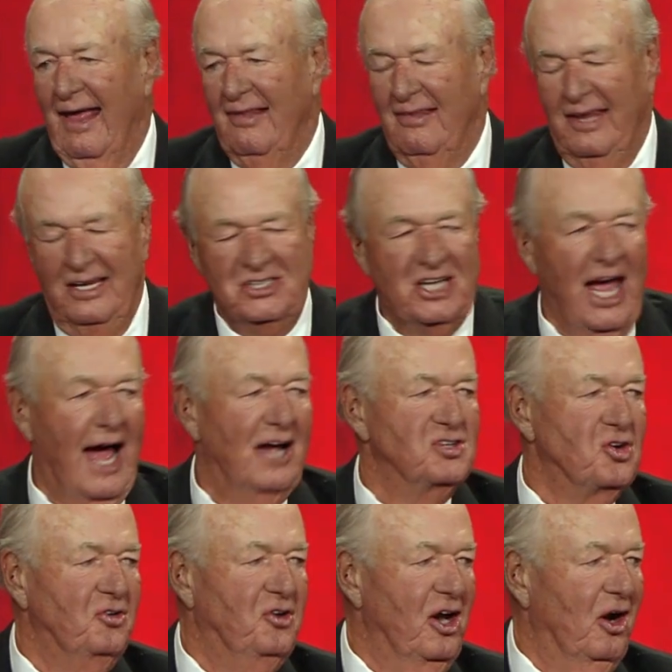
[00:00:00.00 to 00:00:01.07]
These guys
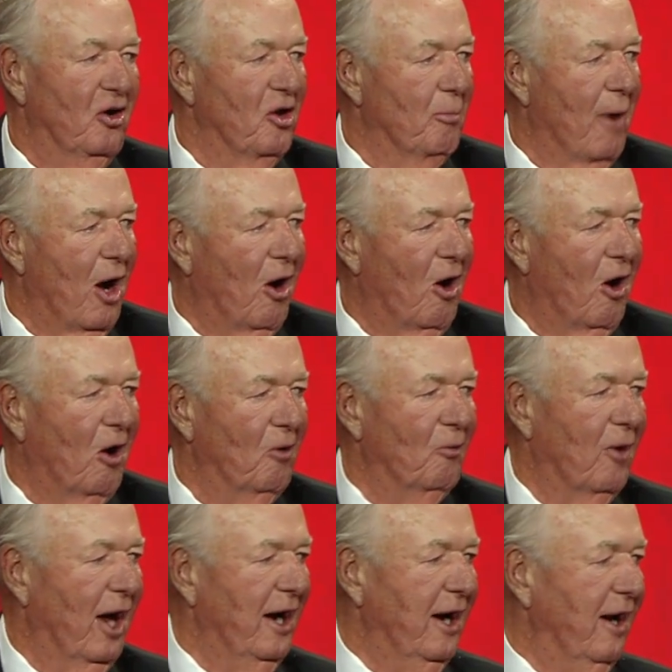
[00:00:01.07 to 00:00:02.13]
are dear to my heart
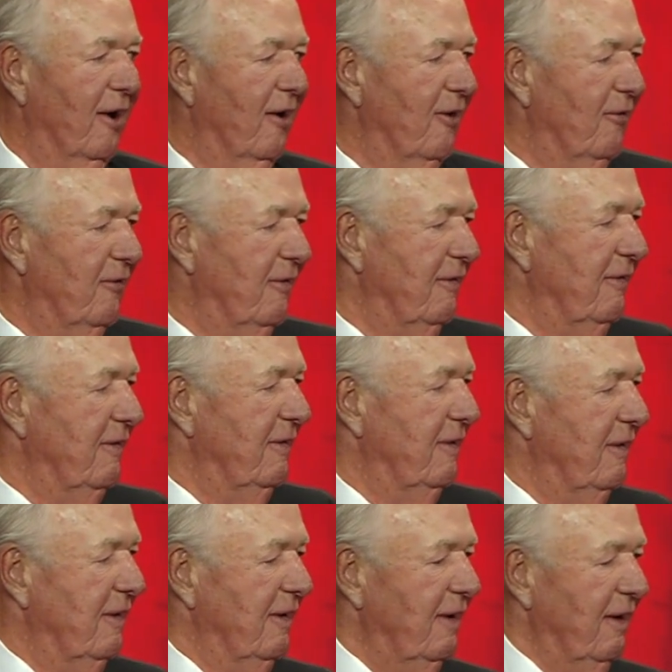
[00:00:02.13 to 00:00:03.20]
right here.
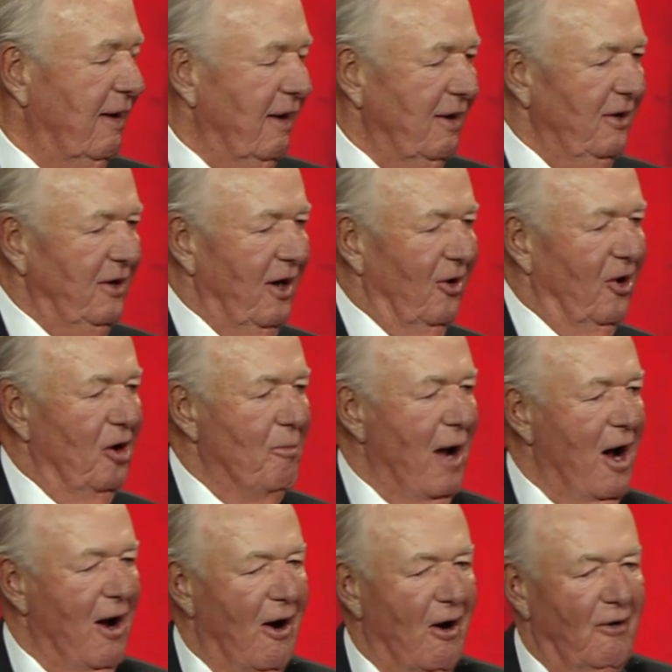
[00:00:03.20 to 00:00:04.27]
Dear to
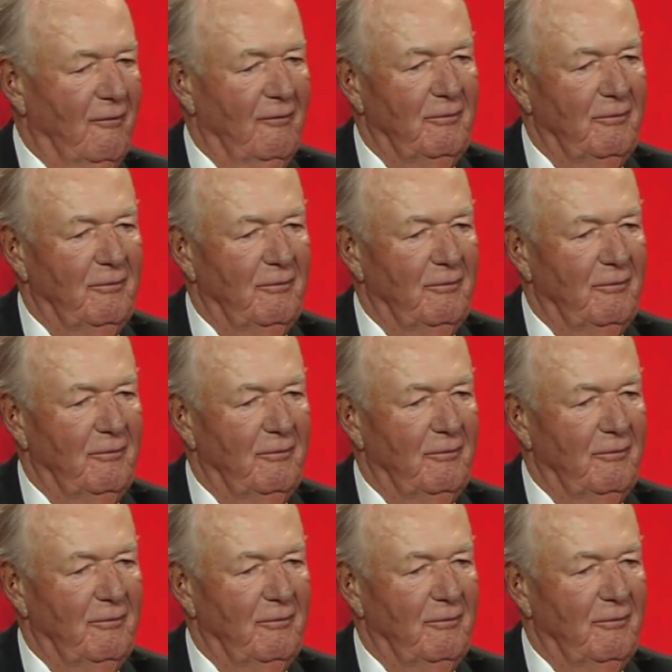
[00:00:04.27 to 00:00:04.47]
my heart.